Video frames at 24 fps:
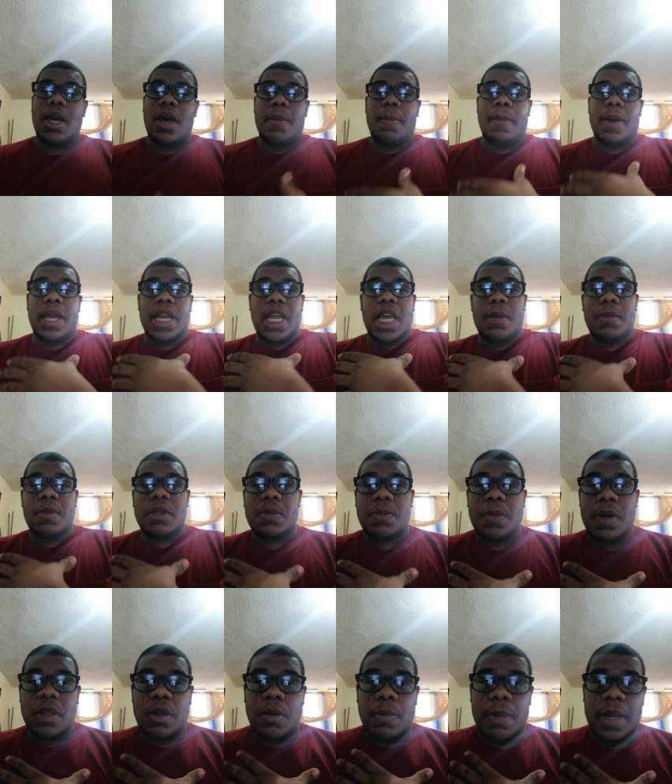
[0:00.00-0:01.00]
My name is
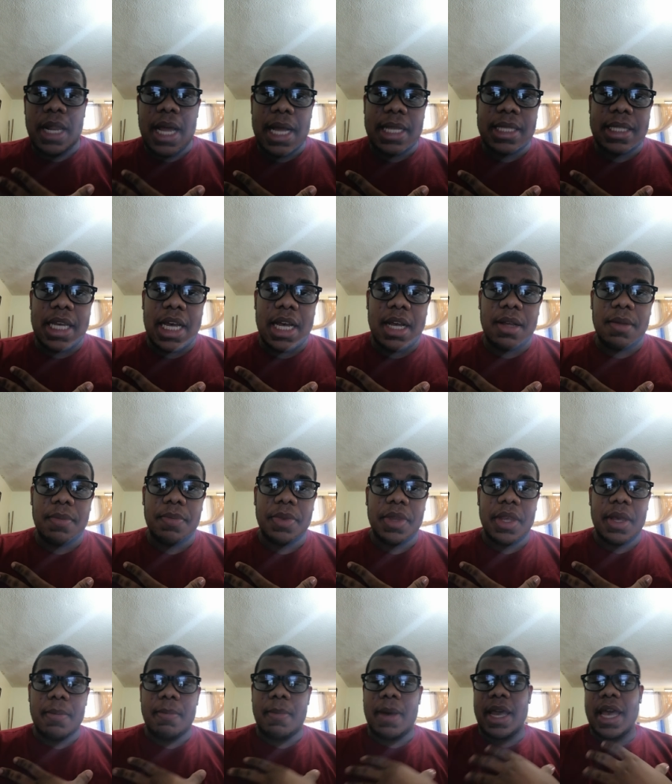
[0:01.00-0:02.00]
Pedro Plata.
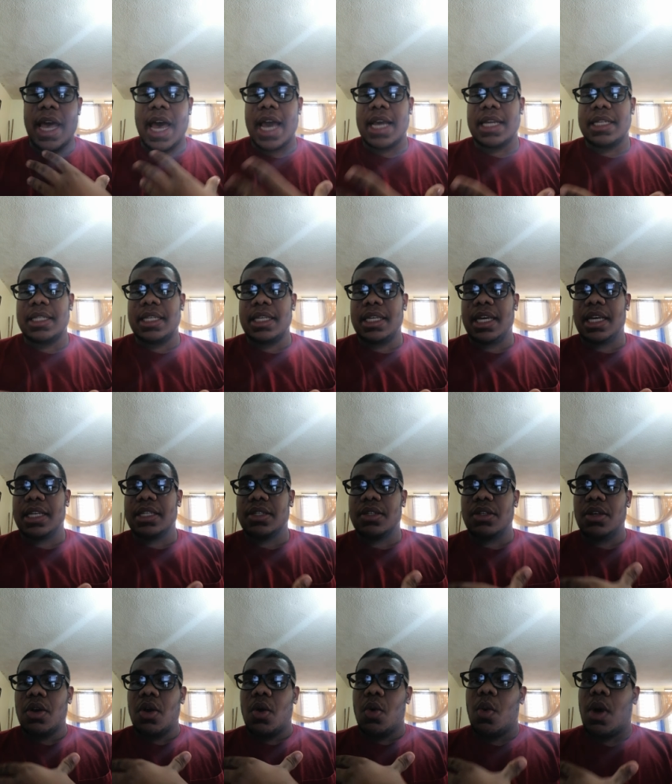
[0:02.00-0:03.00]
My ID is
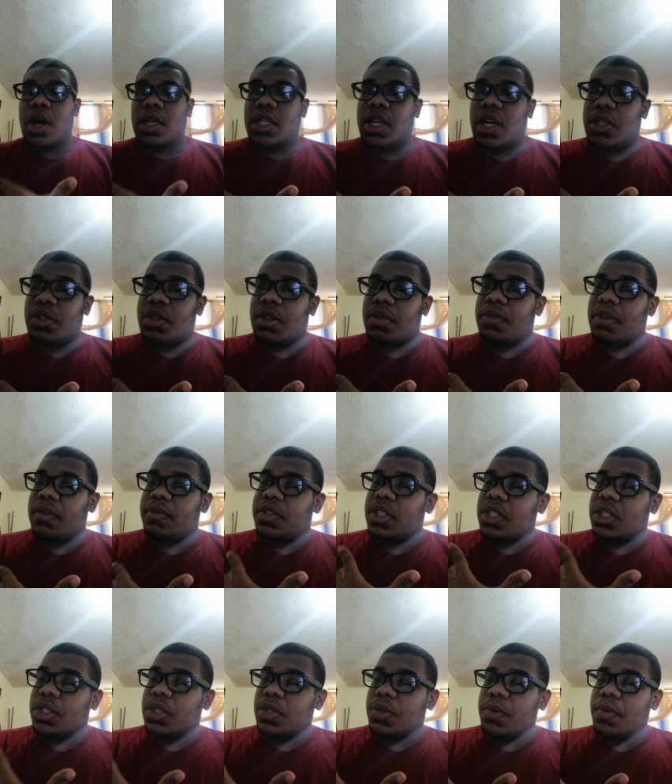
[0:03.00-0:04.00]

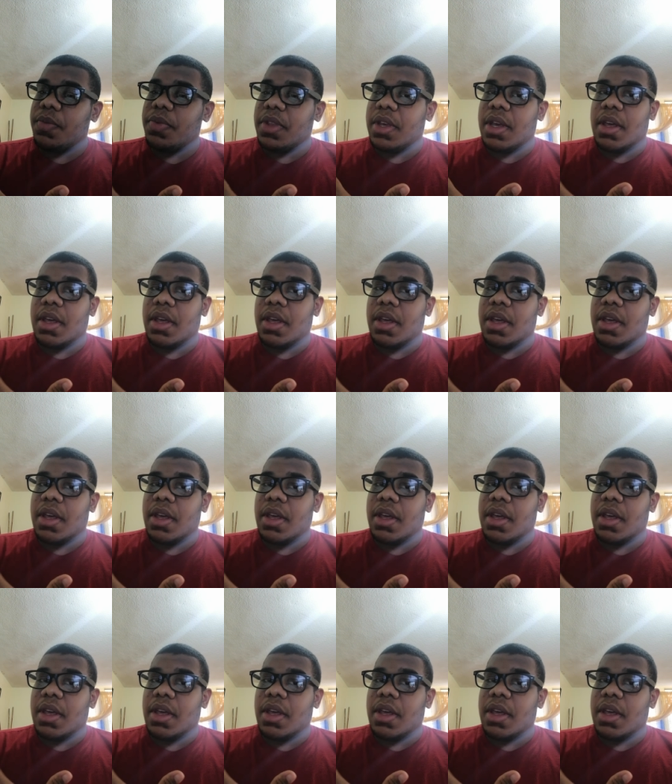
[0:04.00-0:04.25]
152